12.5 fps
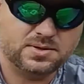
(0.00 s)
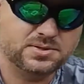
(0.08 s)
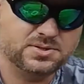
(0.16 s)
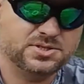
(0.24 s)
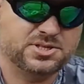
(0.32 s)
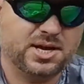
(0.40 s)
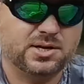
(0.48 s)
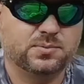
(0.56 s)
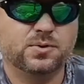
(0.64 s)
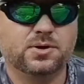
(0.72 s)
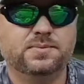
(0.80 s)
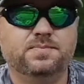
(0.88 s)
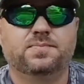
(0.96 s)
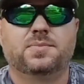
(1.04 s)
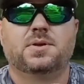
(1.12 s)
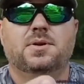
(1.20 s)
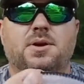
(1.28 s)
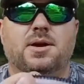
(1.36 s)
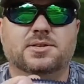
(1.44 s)
Second one
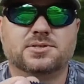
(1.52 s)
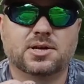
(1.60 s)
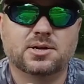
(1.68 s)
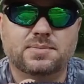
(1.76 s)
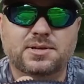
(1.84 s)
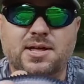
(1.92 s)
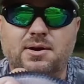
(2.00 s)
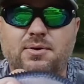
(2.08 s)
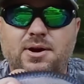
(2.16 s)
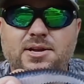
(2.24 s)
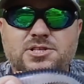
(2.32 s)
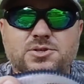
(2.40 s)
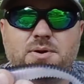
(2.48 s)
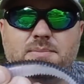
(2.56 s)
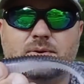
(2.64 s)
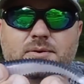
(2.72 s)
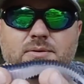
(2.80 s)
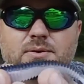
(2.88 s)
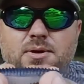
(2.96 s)
is going to be that Rage
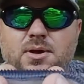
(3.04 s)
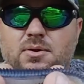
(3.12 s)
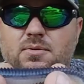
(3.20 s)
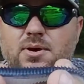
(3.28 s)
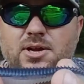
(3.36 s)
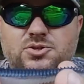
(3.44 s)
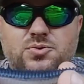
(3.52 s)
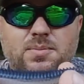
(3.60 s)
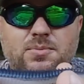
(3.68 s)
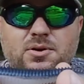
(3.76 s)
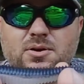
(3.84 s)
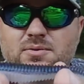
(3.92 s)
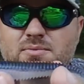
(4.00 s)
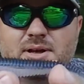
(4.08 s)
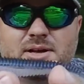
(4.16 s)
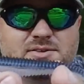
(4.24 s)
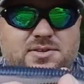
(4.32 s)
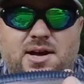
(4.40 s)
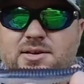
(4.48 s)
Swimmer. Rage Swimmer,
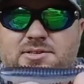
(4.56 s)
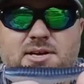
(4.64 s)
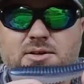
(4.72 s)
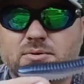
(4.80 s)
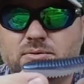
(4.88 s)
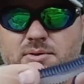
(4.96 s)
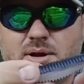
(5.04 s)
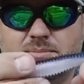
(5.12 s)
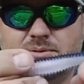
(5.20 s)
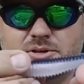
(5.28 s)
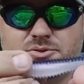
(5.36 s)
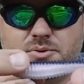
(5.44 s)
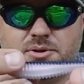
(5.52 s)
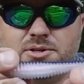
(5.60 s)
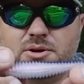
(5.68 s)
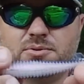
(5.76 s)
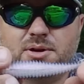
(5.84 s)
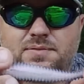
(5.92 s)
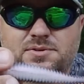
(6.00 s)
it's identical. I mean, there's really
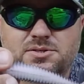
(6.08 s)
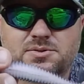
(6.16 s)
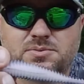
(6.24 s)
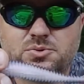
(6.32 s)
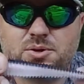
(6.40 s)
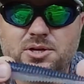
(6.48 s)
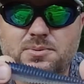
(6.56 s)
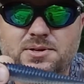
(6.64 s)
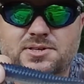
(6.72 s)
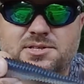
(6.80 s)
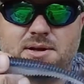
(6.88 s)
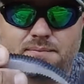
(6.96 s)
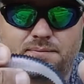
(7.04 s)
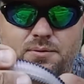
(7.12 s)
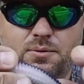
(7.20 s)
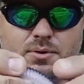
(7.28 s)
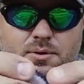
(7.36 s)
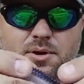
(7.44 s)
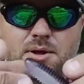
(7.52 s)
no difference between them except
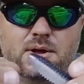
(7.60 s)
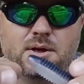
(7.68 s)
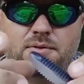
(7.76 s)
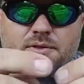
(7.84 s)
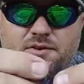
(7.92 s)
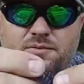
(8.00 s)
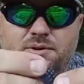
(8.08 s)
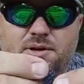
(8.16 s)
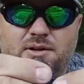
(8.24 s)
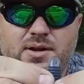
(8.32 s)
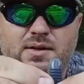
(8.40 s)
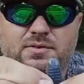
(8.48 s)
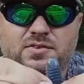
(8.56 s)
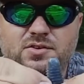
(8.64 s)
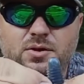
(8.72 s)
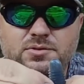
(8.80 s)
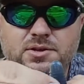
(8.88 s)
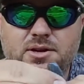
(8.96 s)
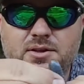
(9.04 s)
for this one doesn't have the
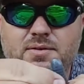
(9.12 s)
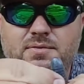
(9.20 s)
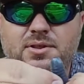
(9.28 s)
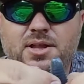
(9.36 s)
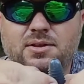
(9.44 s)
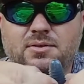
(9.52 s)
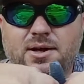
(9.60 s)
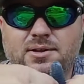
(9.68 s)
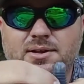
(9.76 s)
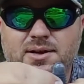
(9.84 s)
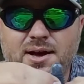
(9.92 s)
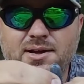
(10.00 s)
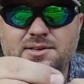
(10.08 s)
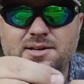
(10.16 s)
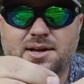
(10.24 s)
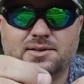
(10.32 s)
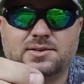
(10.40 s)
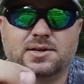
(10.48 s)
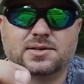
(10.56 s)
salt in it and everything like the Keitech
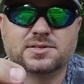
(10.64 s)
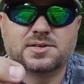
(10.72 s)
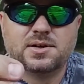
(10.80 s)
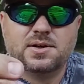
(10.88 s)
does.